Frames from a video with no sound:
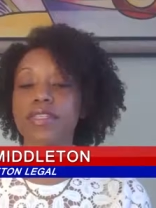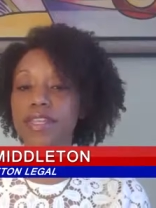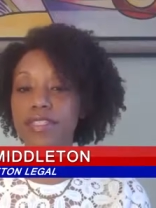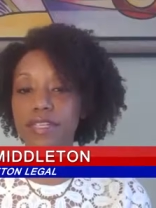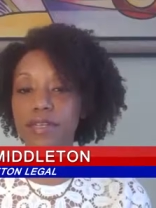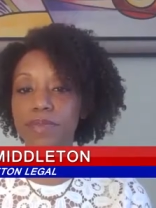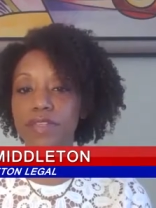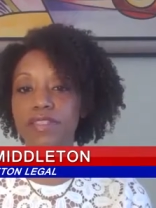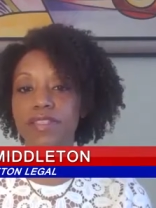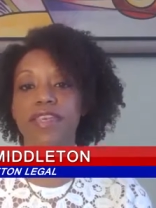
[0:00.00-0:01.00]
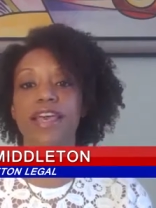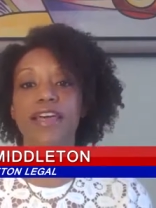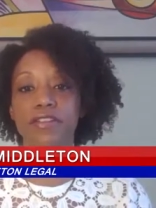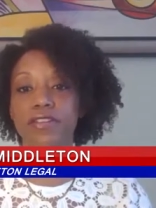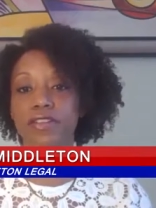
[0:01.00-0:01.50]
The next step is to
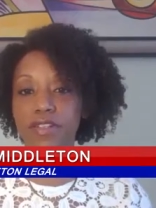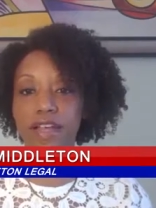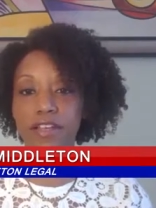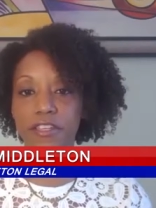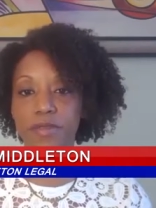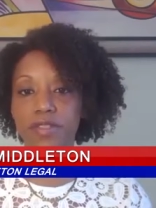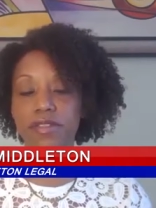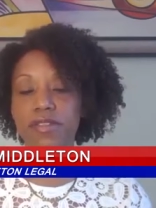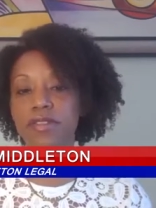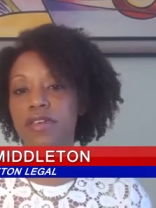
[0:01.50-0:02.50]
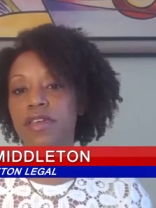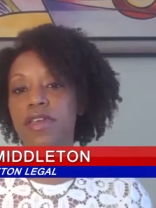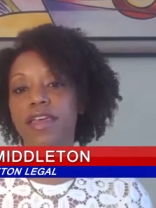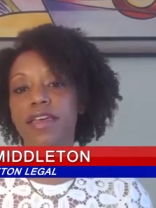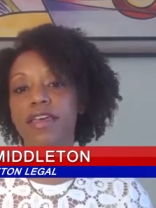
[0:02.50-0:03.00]
gather their documents.
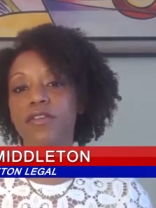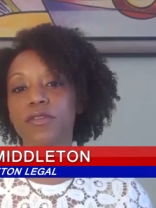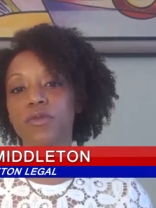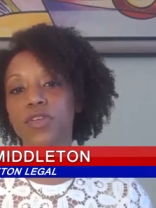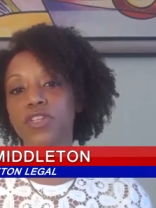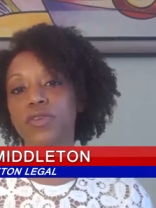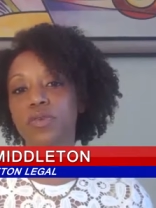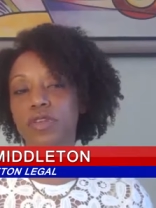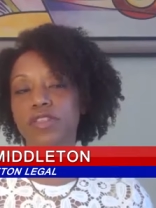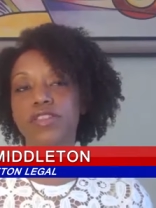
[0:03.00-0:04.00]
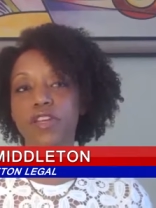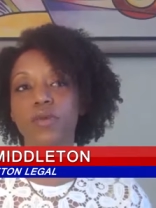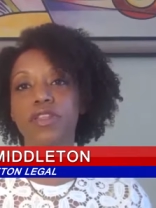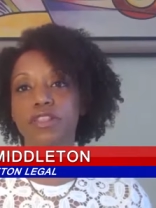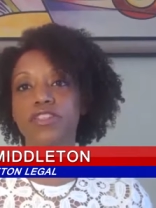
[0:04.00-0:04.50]
And when you
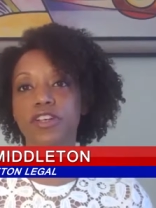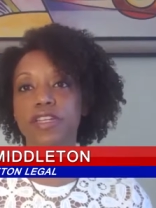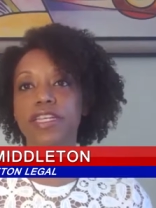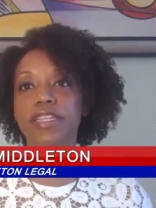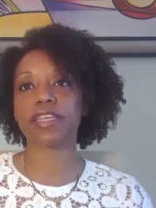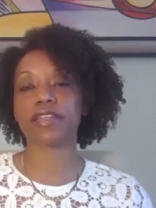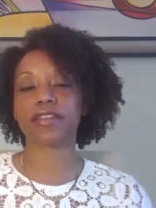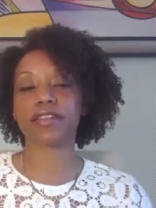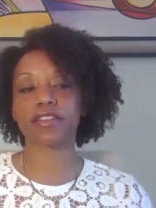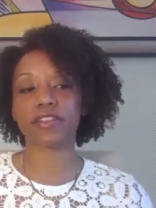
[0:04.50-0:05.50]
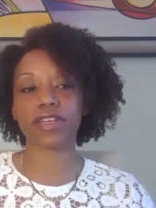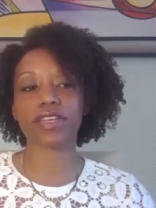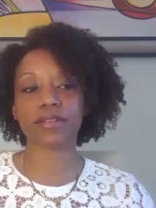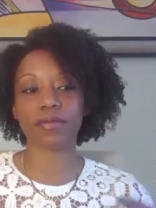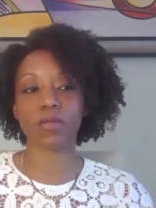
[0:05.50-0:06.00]
consult with an attorney, and, and you'll
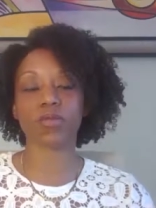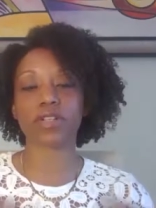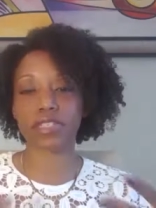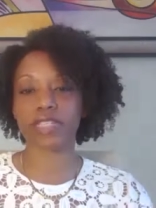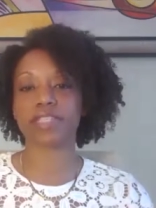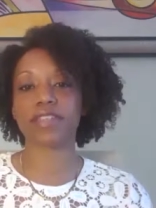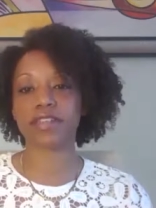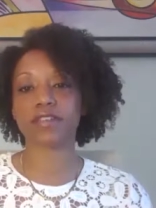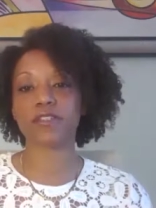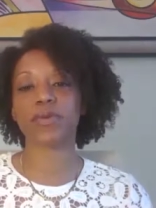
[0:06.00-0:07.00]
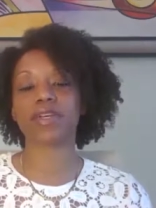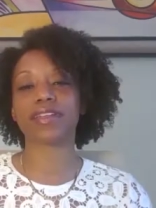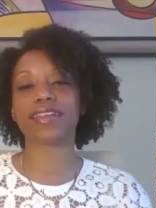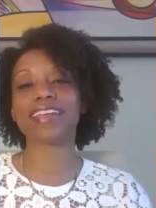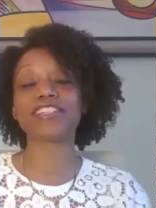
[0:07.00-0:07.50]
get more details,
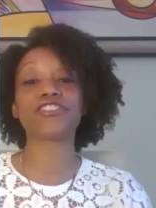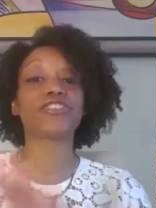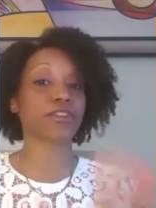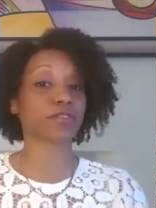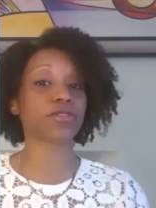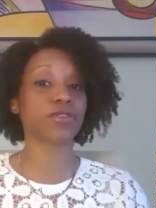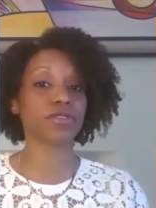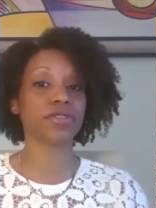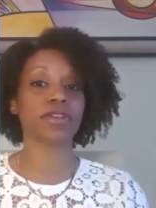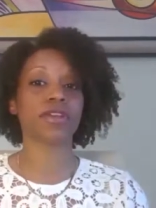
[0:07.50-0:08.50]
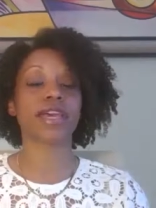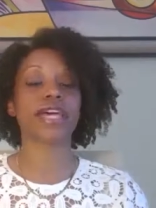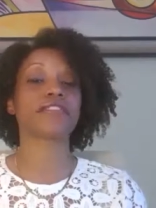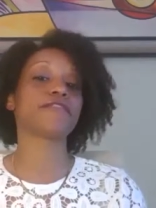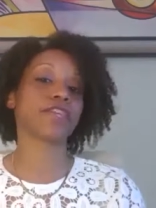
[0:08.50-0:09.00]
but in general,
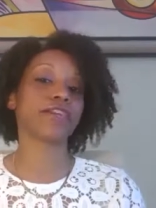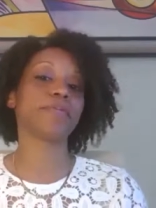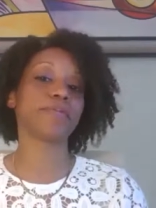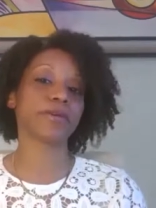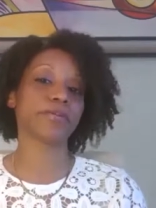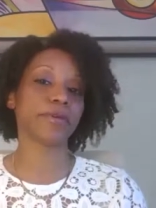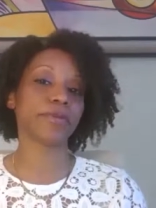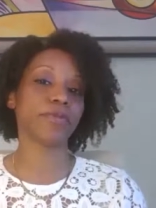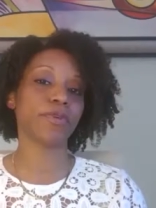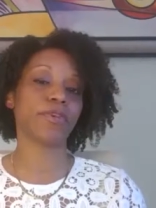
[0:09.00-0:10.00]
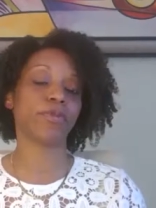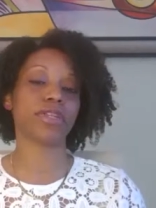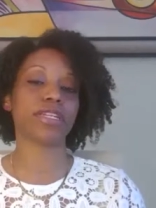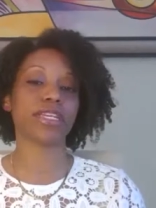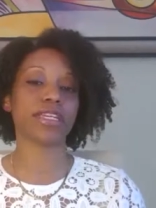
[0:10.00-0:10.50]
at the very minimum, we
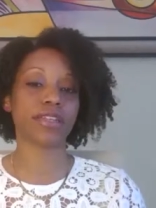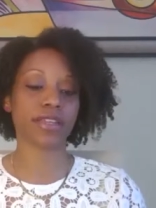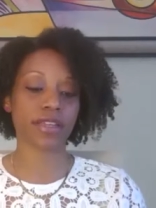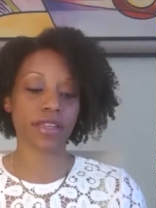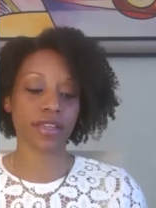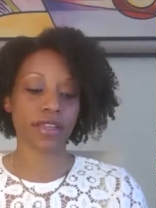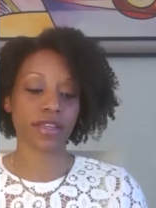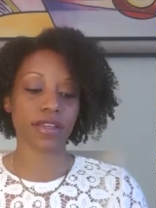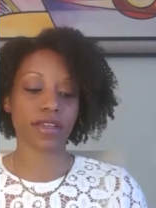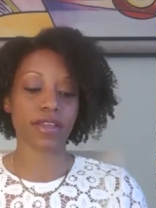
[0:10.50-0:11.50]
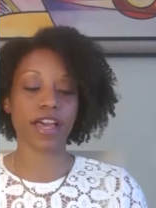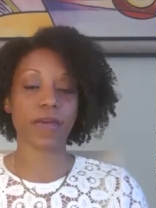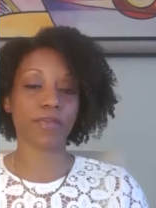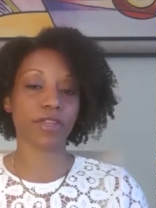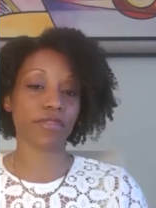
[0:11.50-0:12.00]
would need a
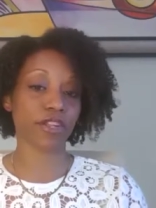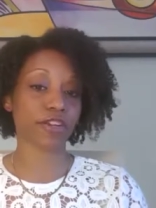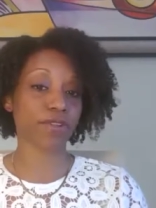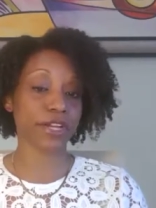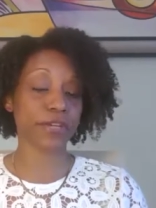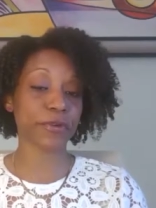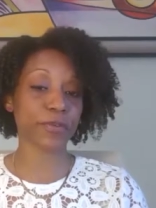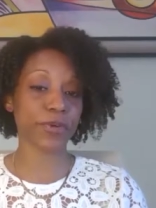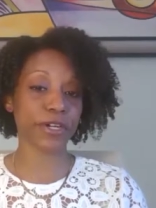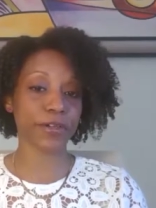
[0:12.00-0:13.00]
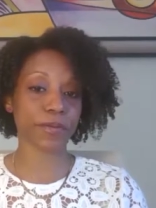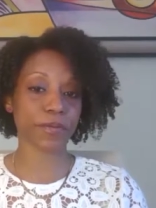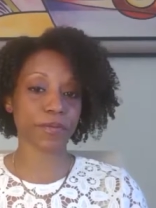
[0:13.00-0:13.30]
copy of their credit report,